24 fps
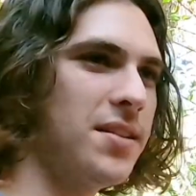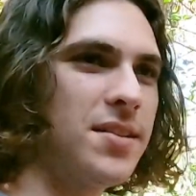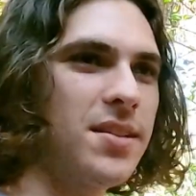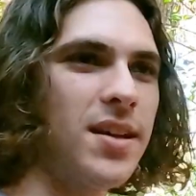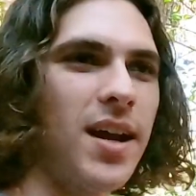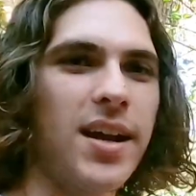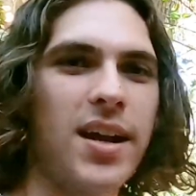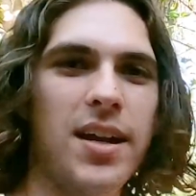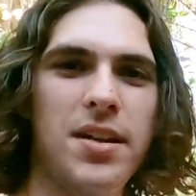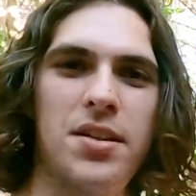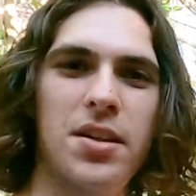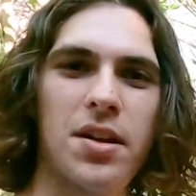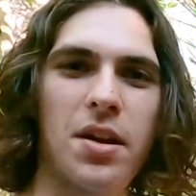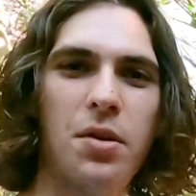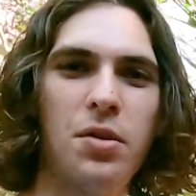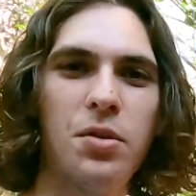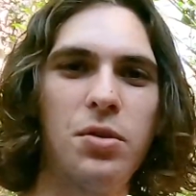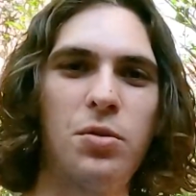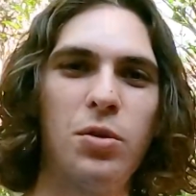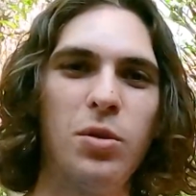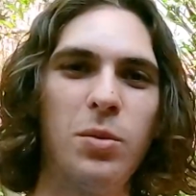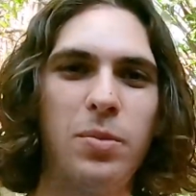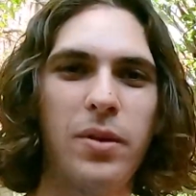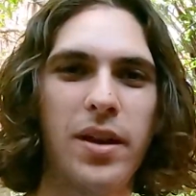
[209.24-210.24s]
this, I get to go
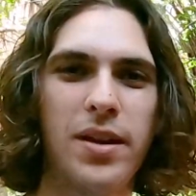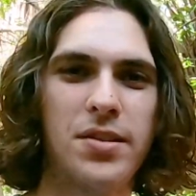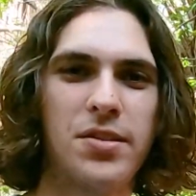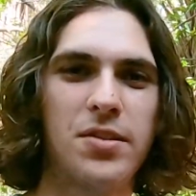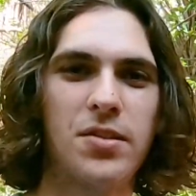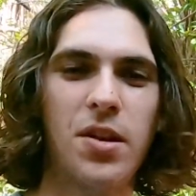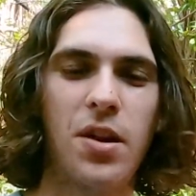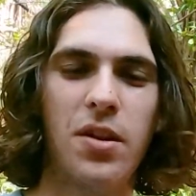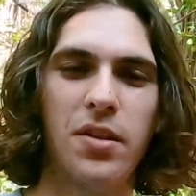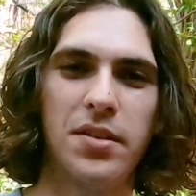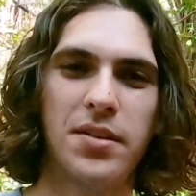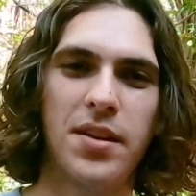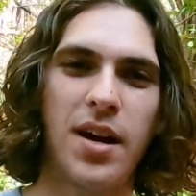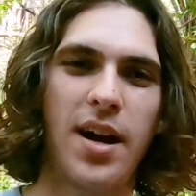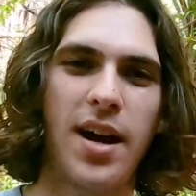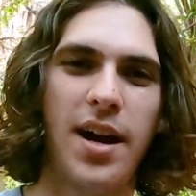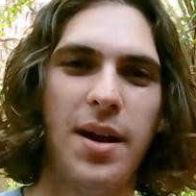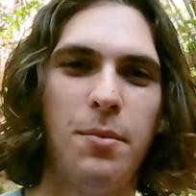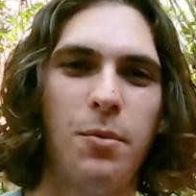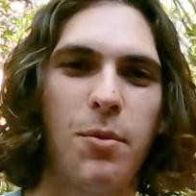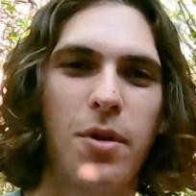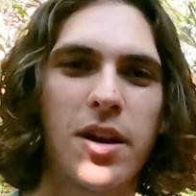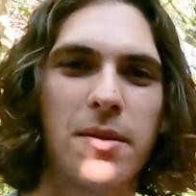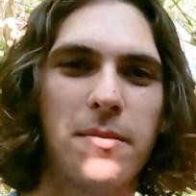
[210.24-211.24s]
to cool places all the
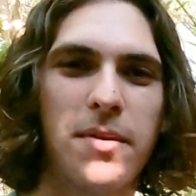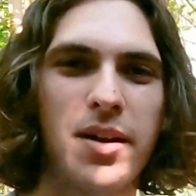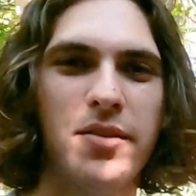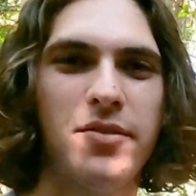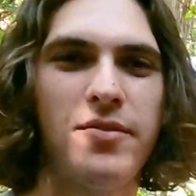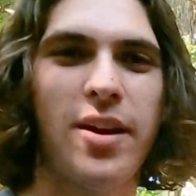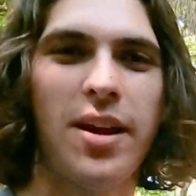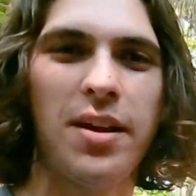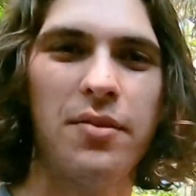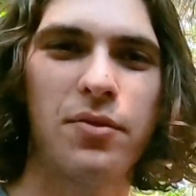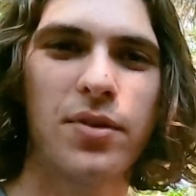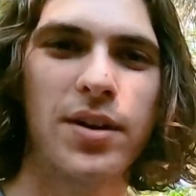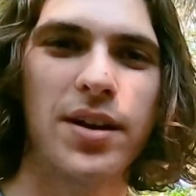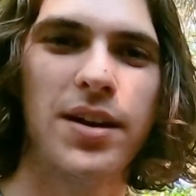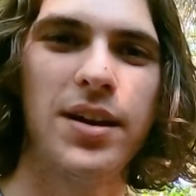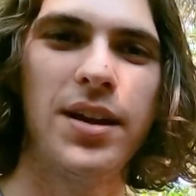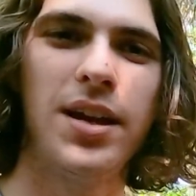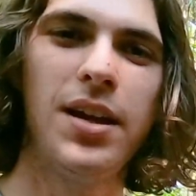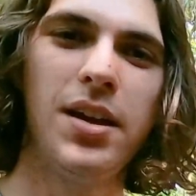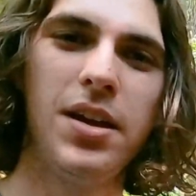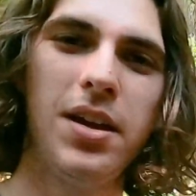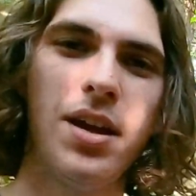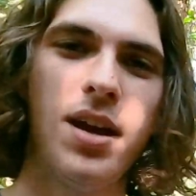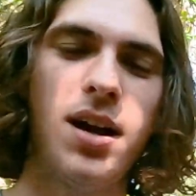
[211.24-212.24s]
time. One of my favorite,
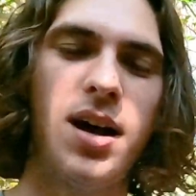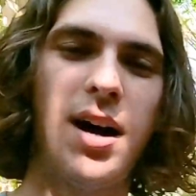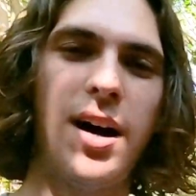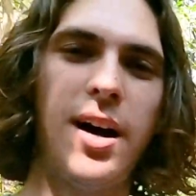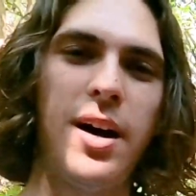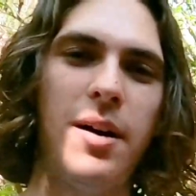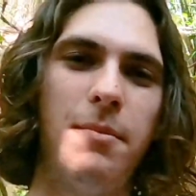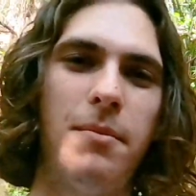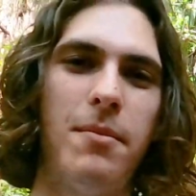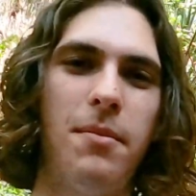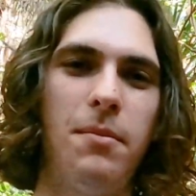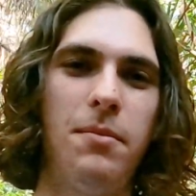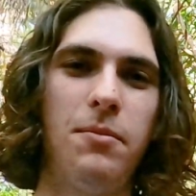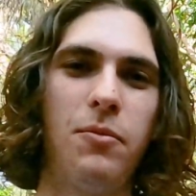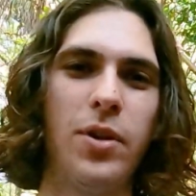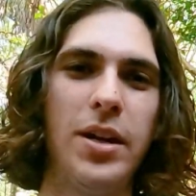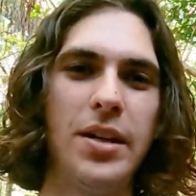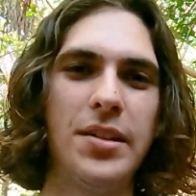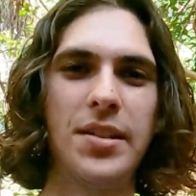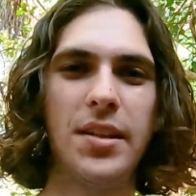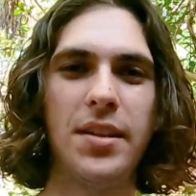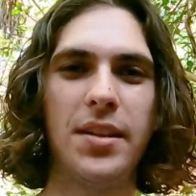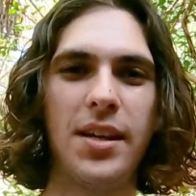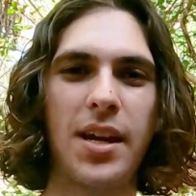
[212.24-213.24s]

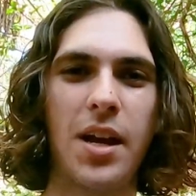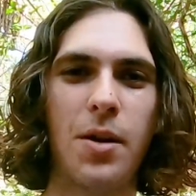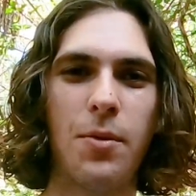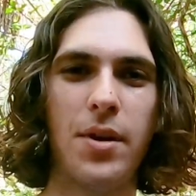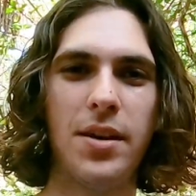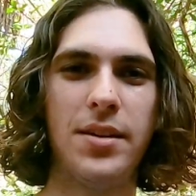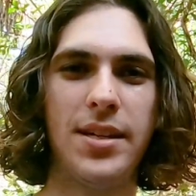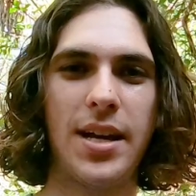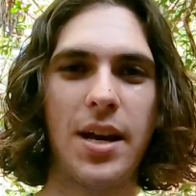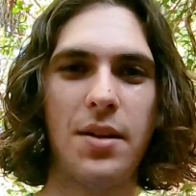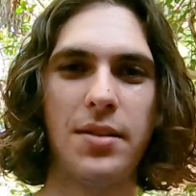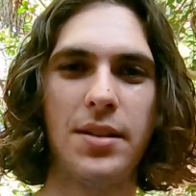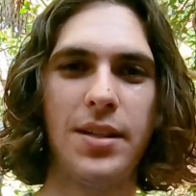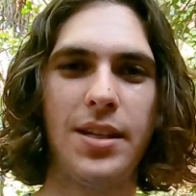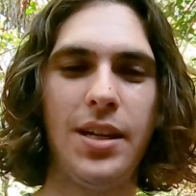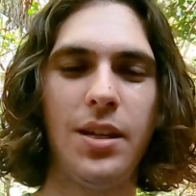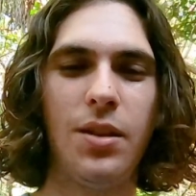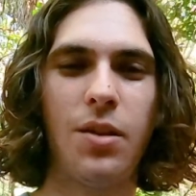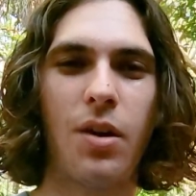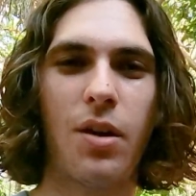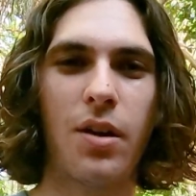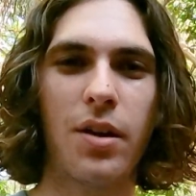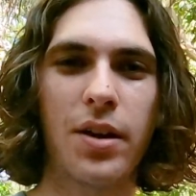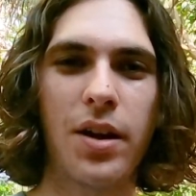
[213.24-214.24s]
recently I went down to
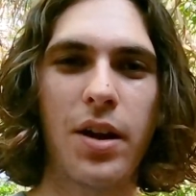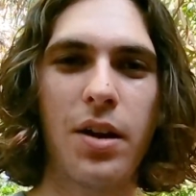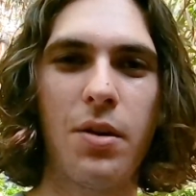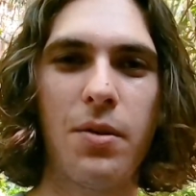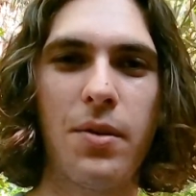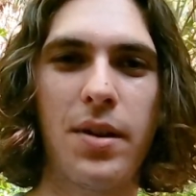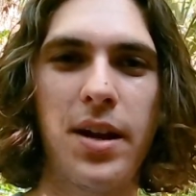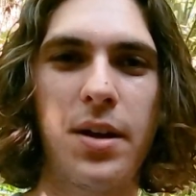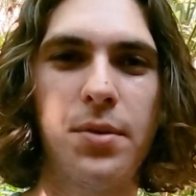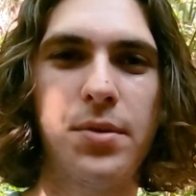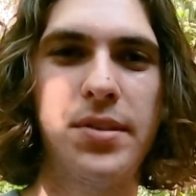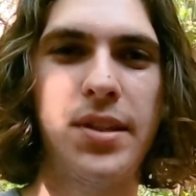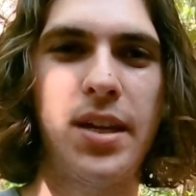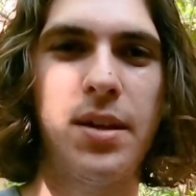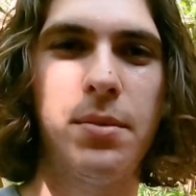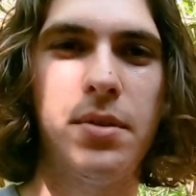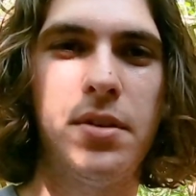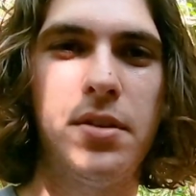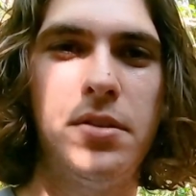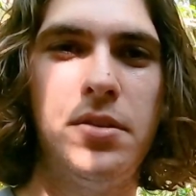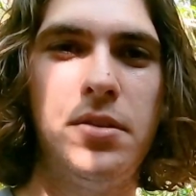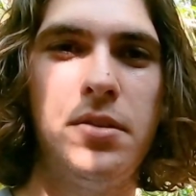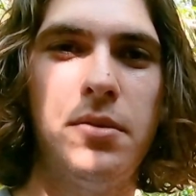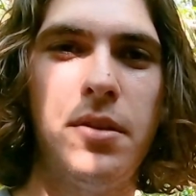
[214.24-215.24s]
Key Largo and I was
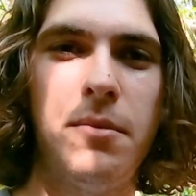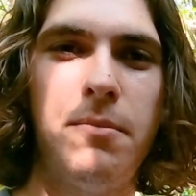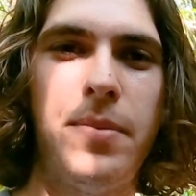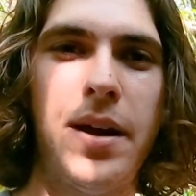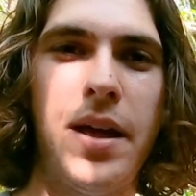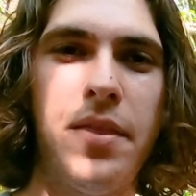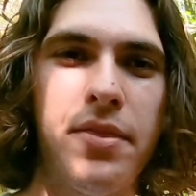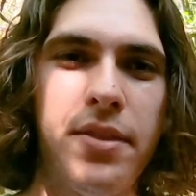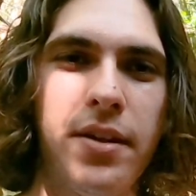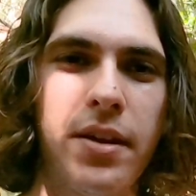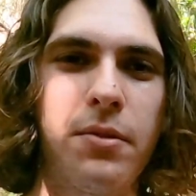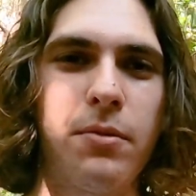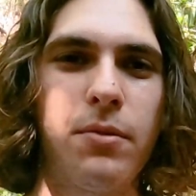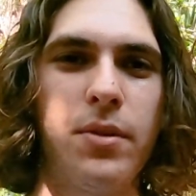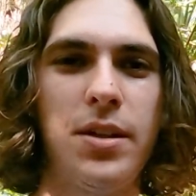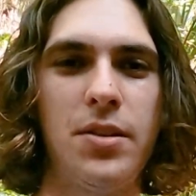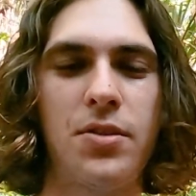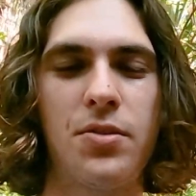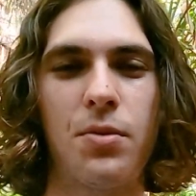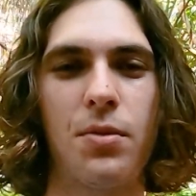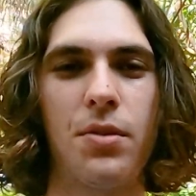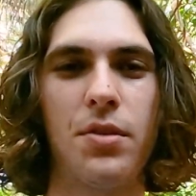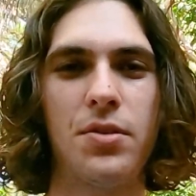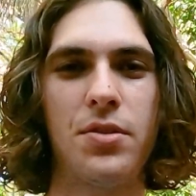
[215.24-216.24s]
able to do a benthic
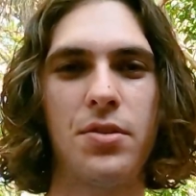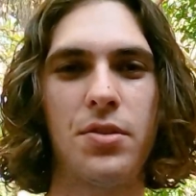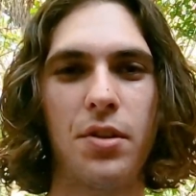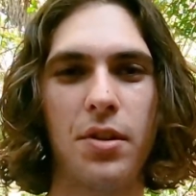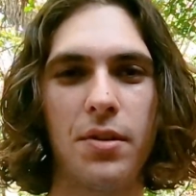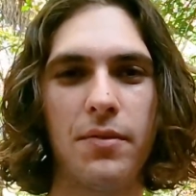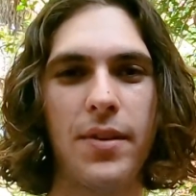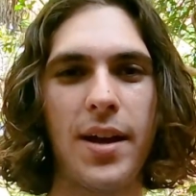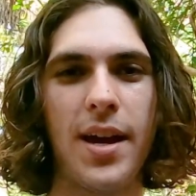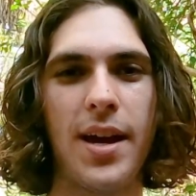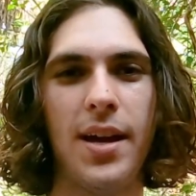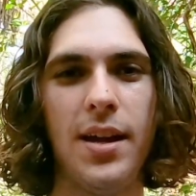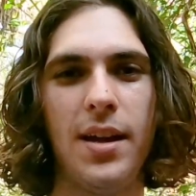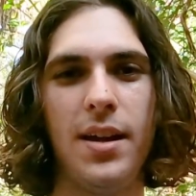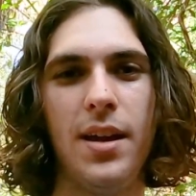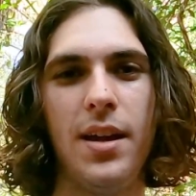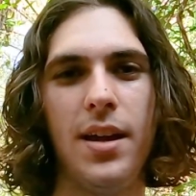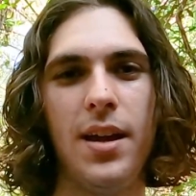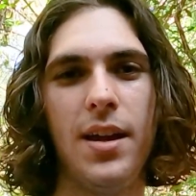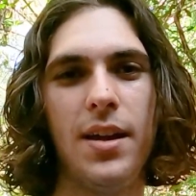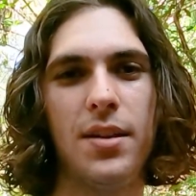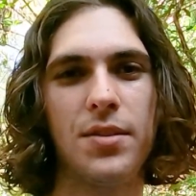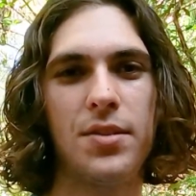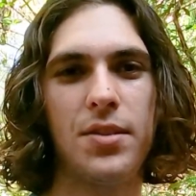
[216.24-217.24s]
resource survey.
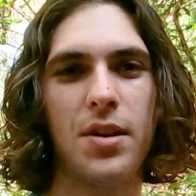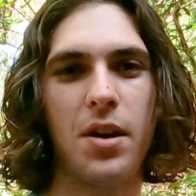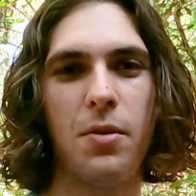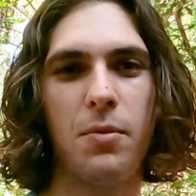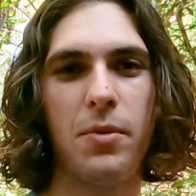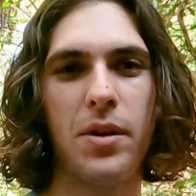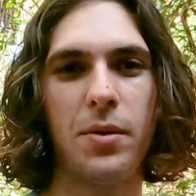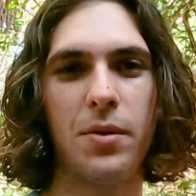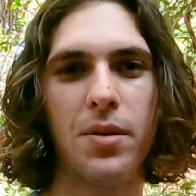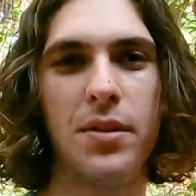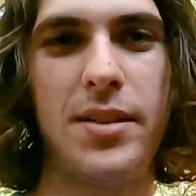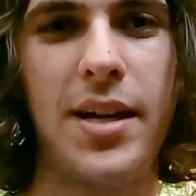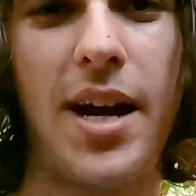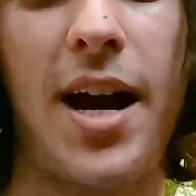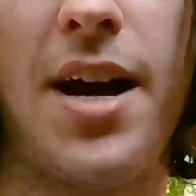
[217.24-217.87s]
So we were